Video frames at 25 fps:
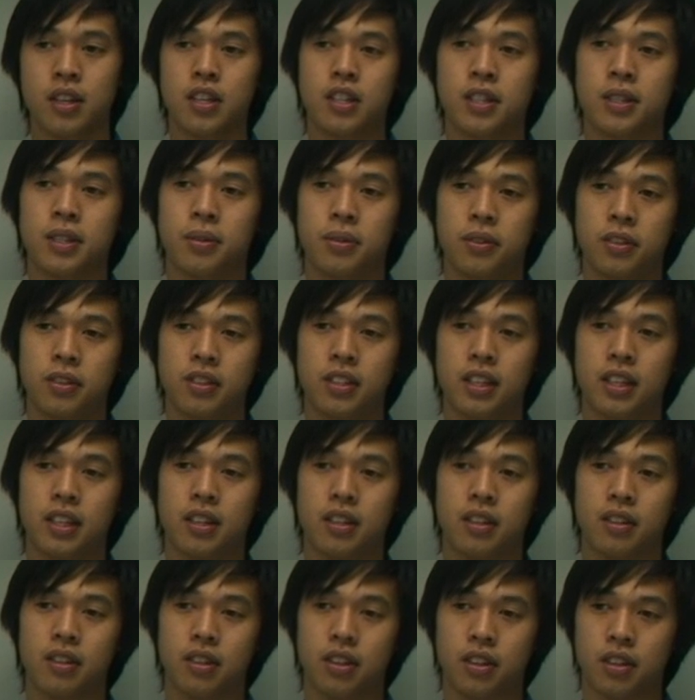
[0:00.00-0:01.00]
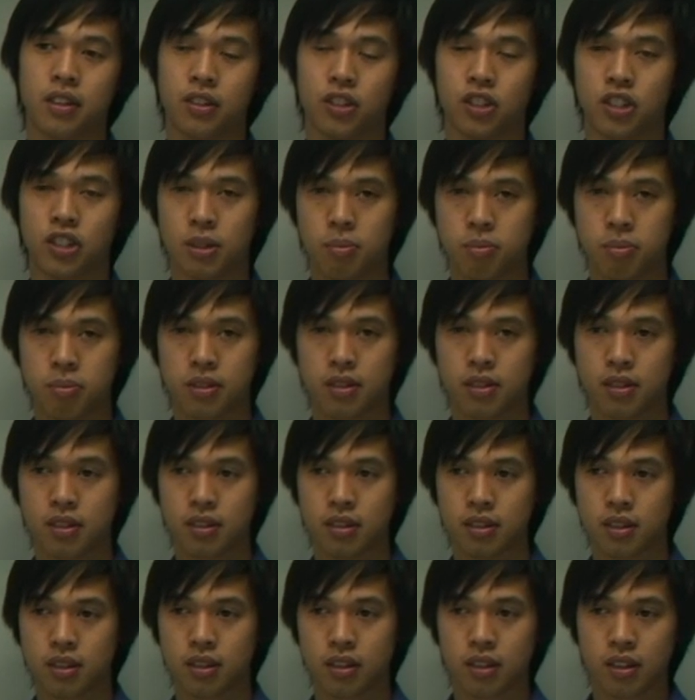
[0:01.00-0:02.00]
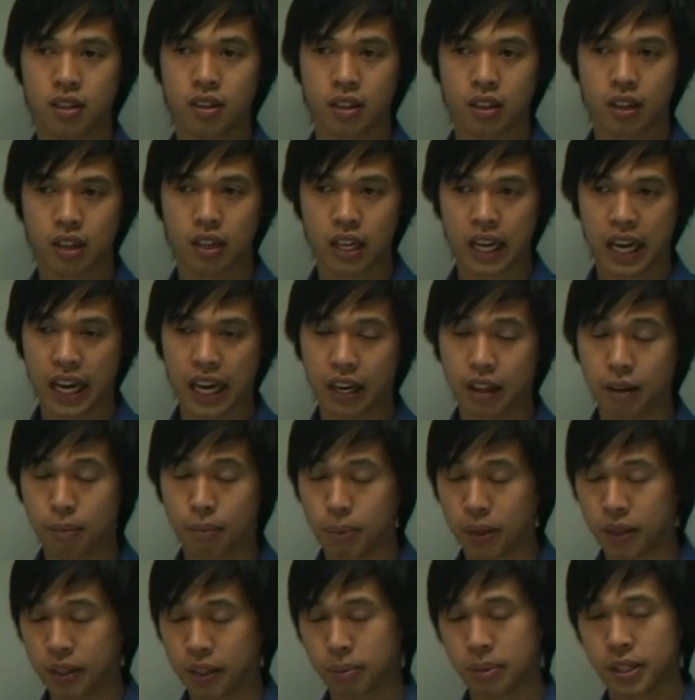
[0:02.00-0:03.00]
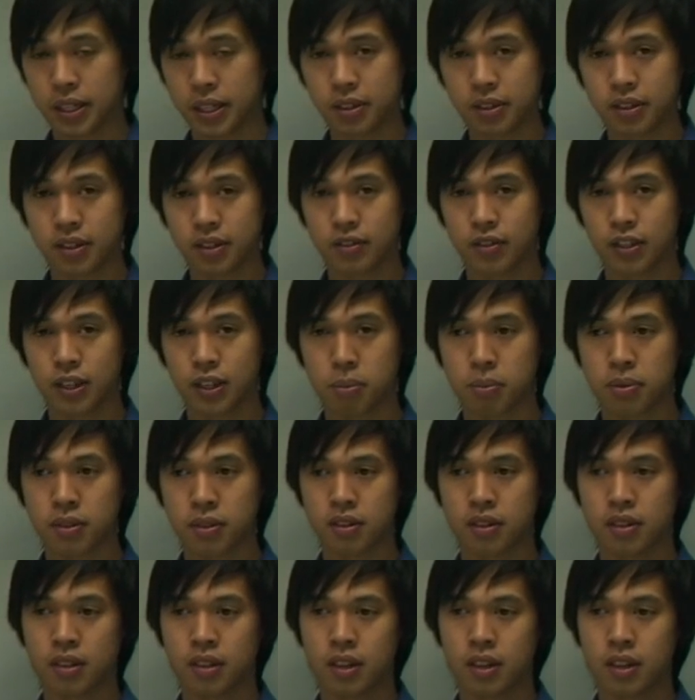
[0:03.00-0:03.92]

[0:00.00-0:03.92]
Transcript: So we looked at ships and the building materials of ships,